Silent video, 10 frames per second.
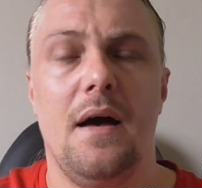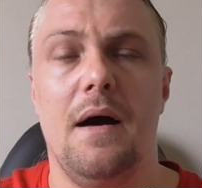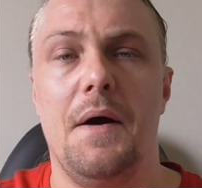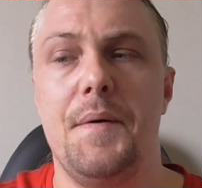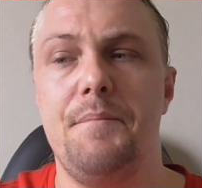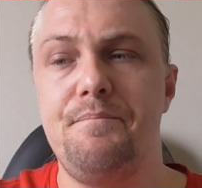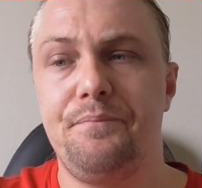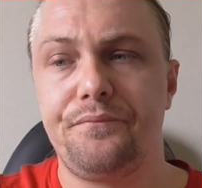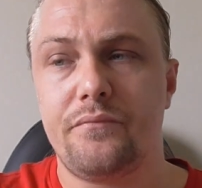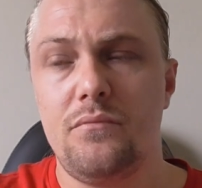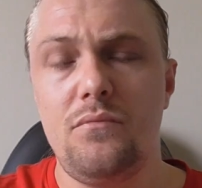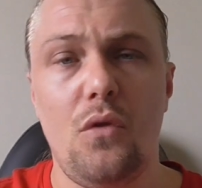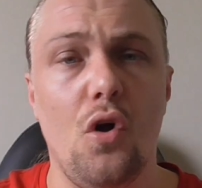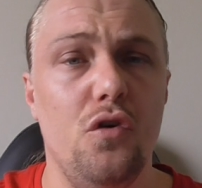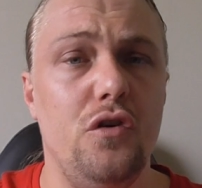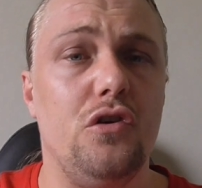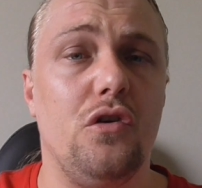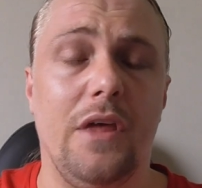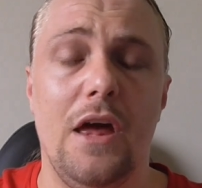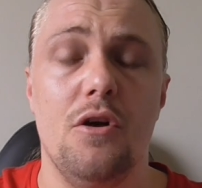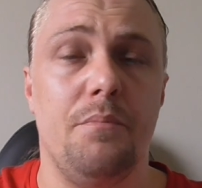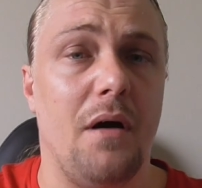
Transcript: Or you could get your